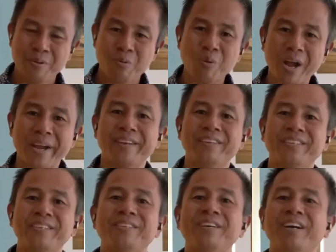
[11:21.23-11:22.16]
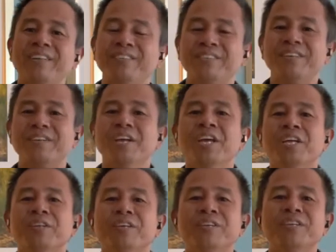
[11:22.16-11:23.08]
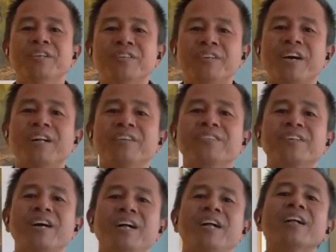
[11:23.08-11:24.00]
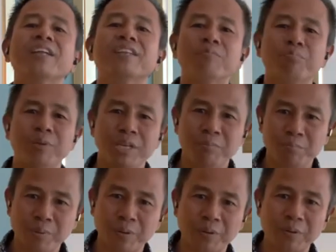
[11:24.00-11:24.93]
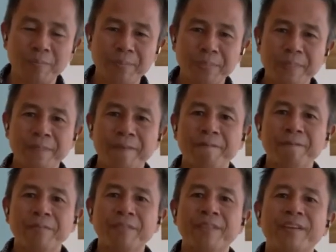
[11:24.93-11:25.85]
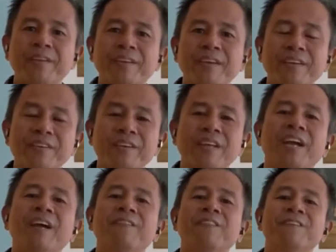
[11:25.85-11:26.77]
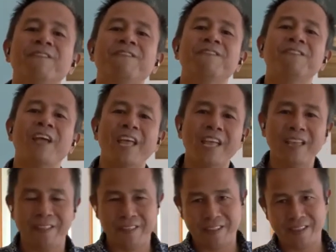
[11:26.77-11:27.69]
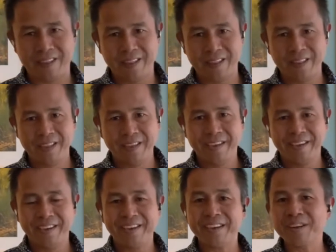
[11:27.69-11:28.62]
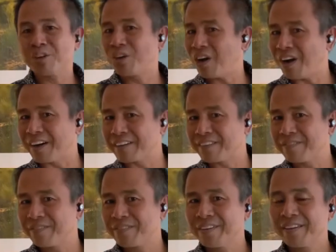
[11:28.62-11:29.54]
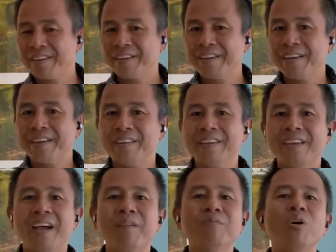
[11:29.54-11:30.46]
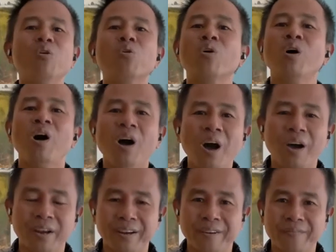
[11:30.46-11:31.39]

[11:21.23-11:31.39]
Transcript: Why the Gentiles seek? The Gentiles are the people that they don't have the faith in God. They have no God.